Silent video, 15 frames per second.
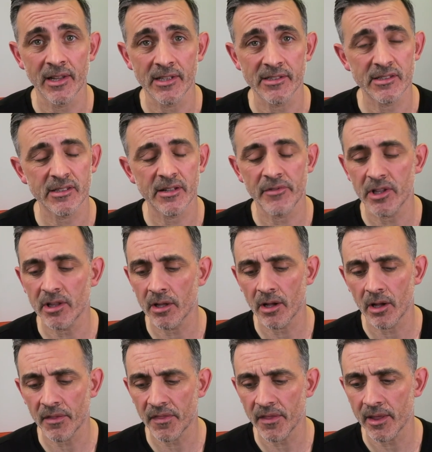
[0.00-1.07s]
and it's something
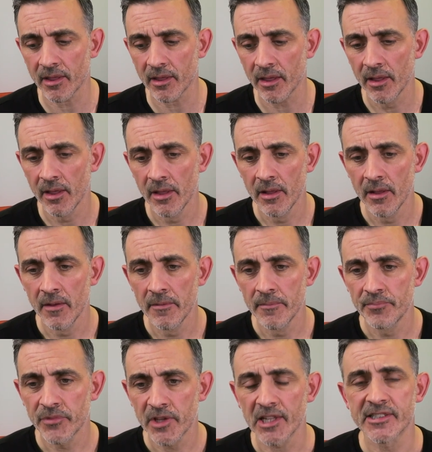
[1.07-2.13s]
that I think
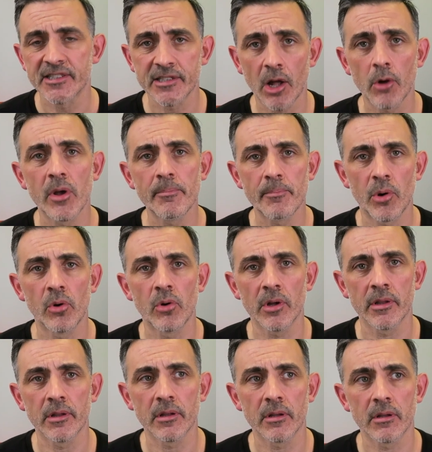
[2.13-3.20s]
is so
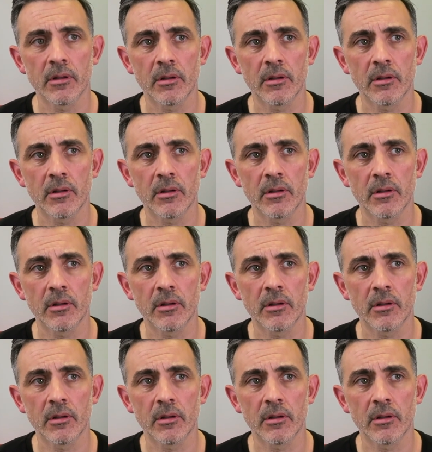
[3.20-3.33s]
important.